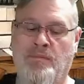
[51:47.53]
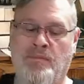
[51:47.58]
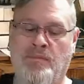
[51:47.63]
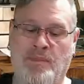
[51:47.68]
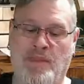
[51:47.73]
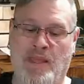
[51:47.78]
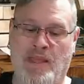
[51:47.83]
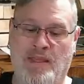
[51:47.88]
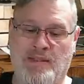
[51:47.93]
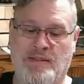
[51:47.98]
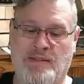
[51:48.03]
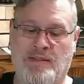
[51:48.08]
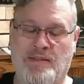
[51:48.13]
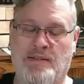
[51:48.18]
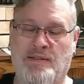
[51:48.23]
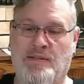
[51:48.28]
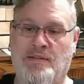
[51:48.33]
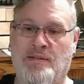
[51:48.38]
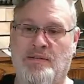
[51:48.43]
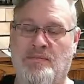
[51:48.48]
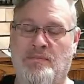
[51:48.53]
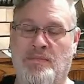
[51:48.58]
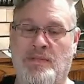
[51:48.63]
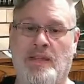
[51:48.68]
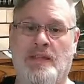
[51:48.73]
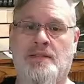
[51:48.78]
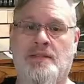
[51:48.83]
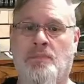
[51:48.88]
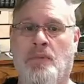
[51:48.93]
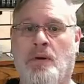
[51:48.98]
Yes,
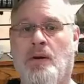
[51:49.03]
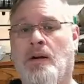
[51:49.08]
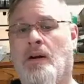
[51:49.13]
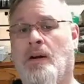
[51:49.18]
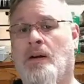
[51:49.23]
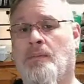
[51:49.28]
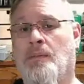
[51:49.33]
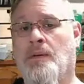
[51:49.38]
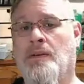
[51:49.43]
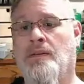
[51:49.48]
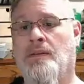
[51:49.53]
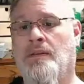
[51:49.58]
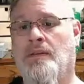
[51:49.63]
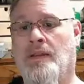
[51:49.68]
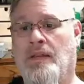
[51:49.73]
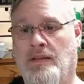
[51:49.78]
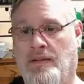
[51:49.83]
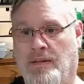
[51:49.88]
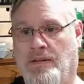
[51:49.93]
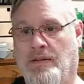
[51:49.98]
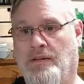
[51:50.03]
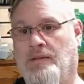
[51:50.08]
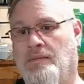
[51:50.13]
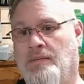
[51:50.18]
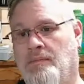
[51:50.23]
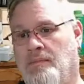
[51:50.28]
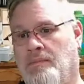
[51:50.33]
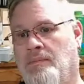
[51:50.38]
Mark Hoffman, they did.